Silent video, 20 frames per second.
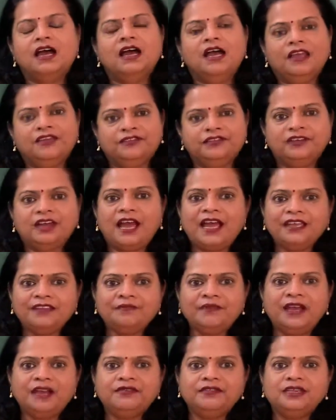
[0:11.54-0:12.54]
If you like
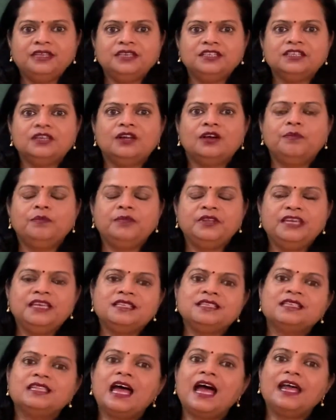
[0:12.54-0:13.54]
my video,
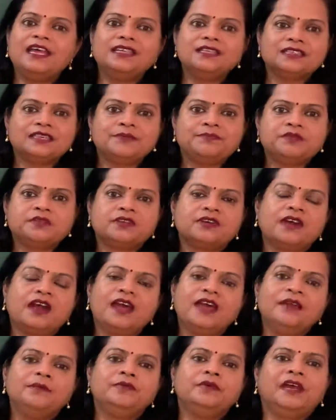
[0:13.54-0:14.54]
please like,
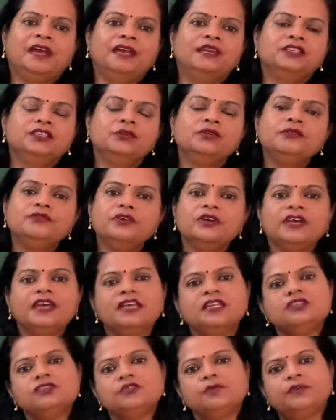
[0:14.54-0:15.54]
subscribe and don't
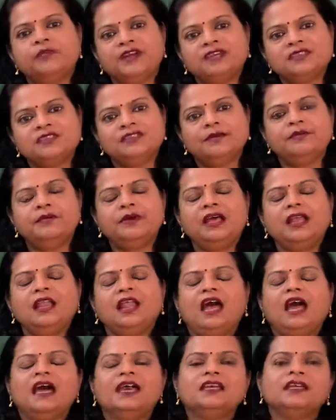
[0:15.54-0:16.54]
forget to press the bell
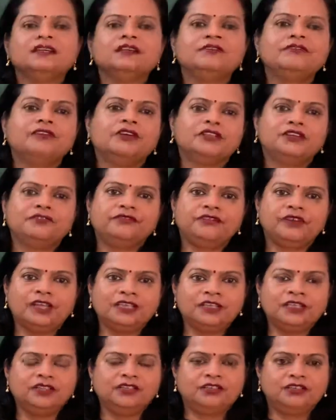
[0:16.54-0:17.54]
icon for the
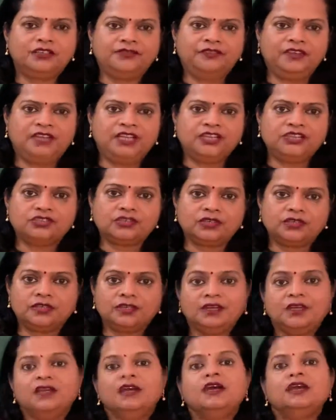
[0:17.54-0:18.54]
further notification.
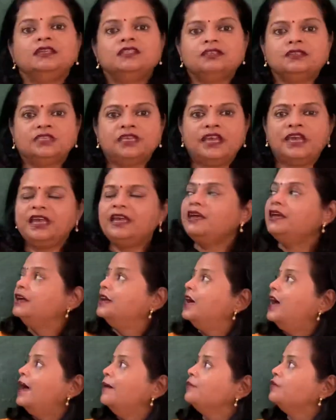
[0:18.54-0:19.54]

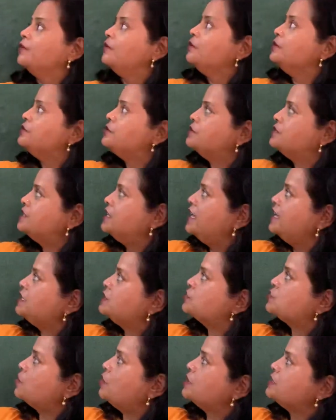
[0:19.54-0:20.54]
Today, I am going to take
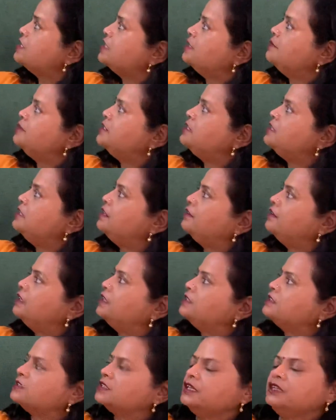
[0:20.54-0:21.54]
sorting
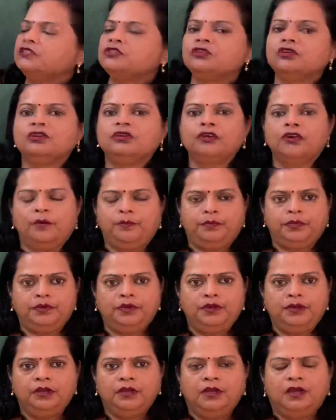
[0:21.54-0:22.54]
materials into group.
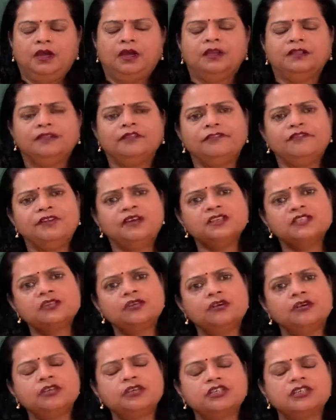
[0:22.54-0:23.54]
The first
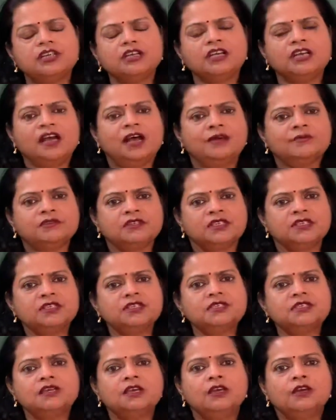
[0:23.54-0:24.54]
question comes
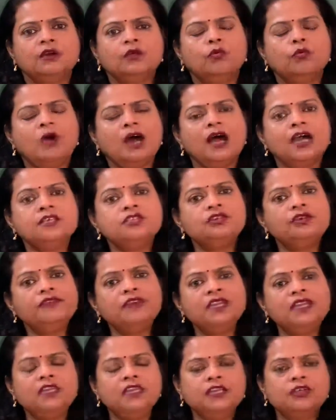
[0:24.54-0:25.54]
is, why do
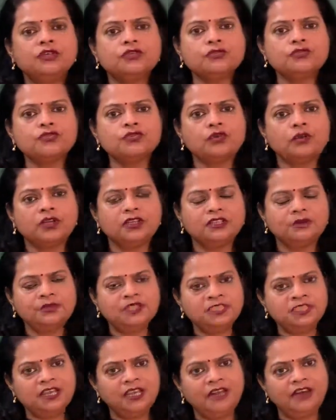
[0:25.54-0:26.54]
we need to sort the
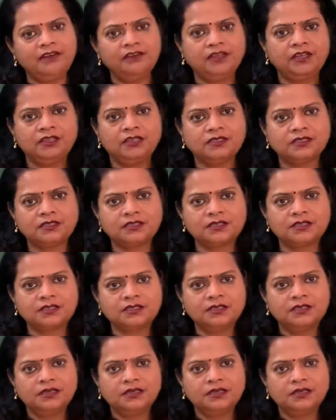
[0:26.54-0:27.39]
materials?